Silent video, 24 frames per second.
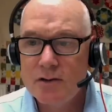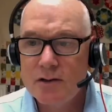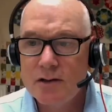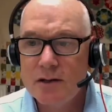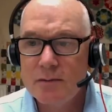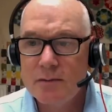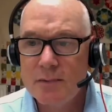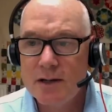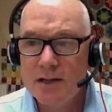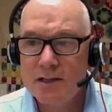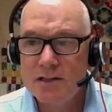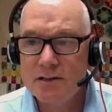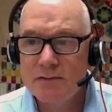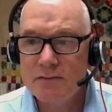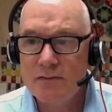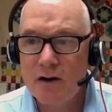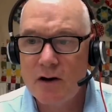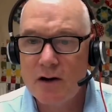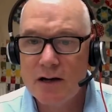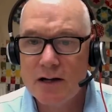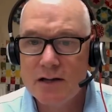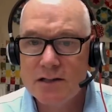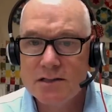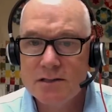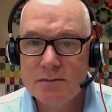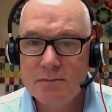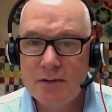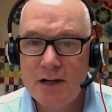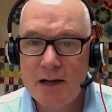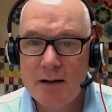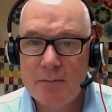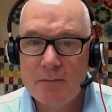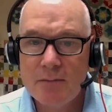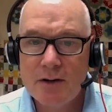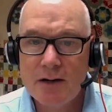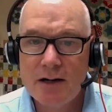During the months of August,
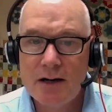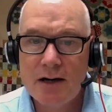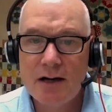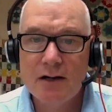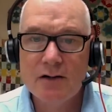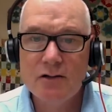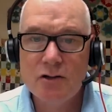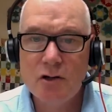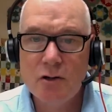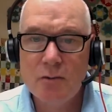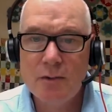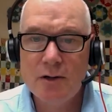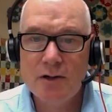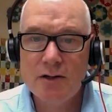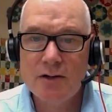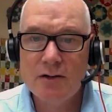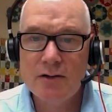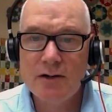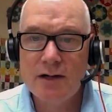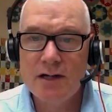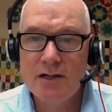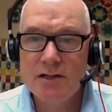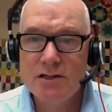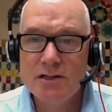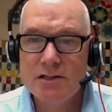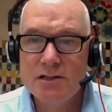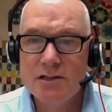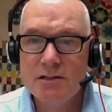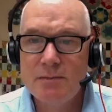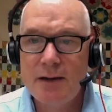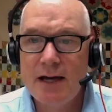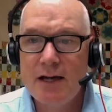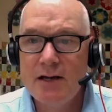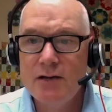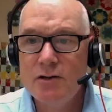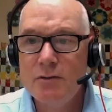September, and October, donations
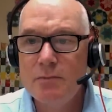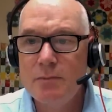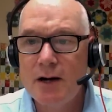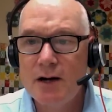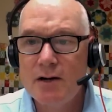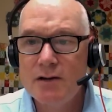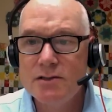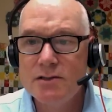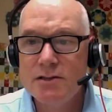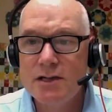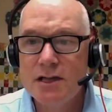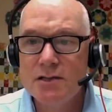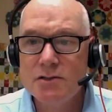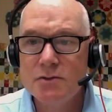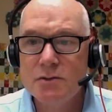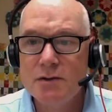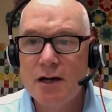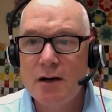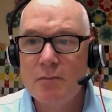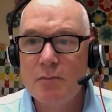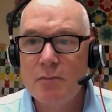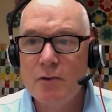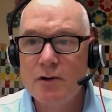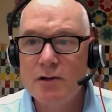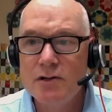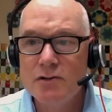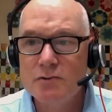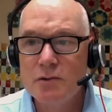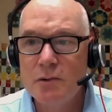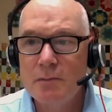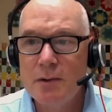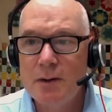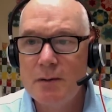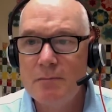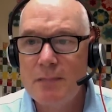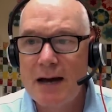made to Parasites Without Borders will
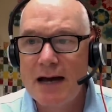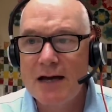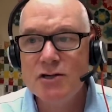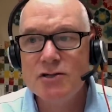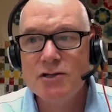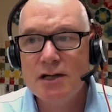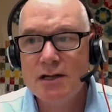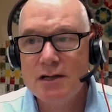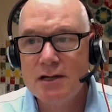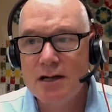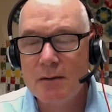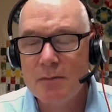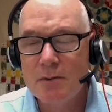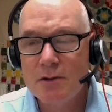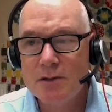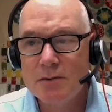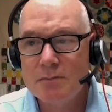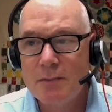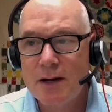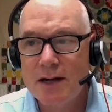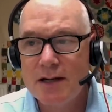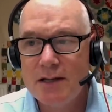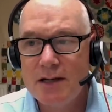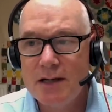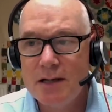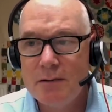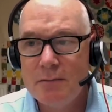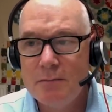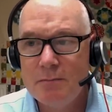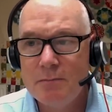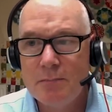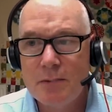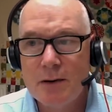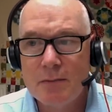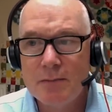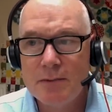be matched and doubled by
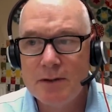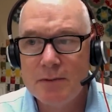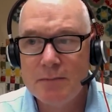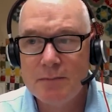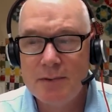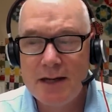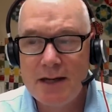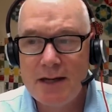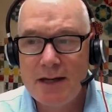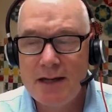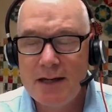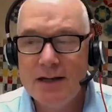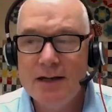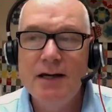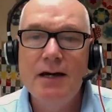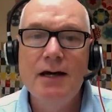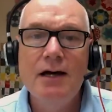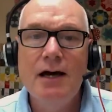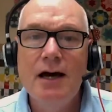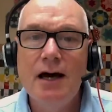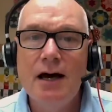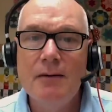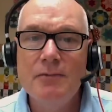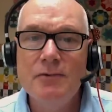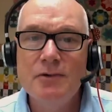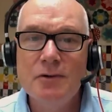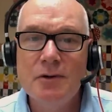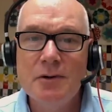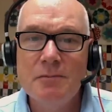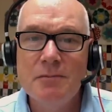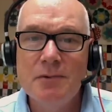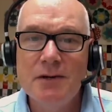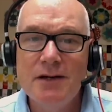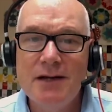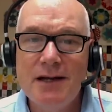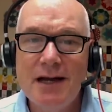TWB up to a
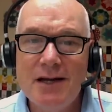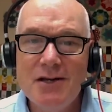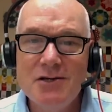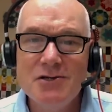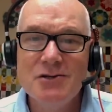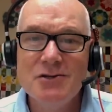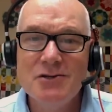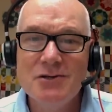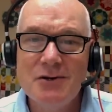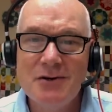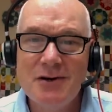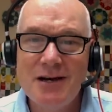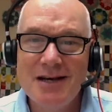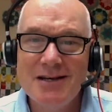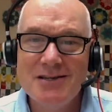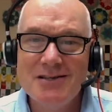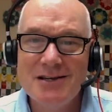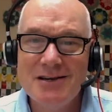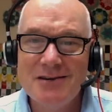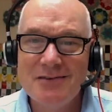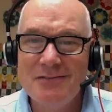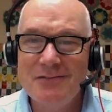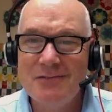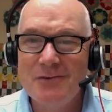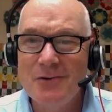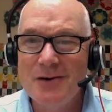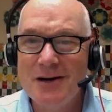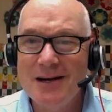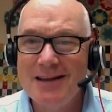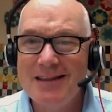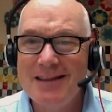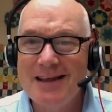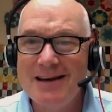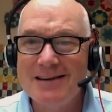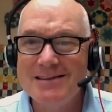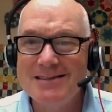potential donation of
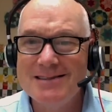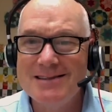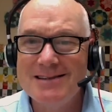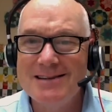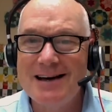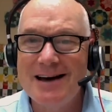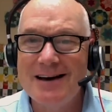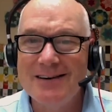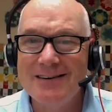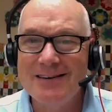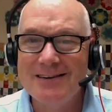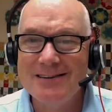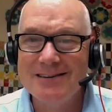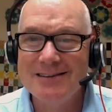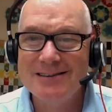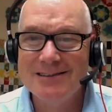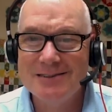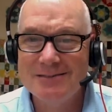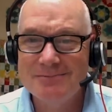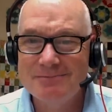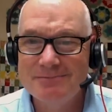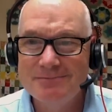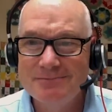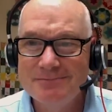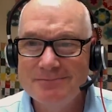$40,000.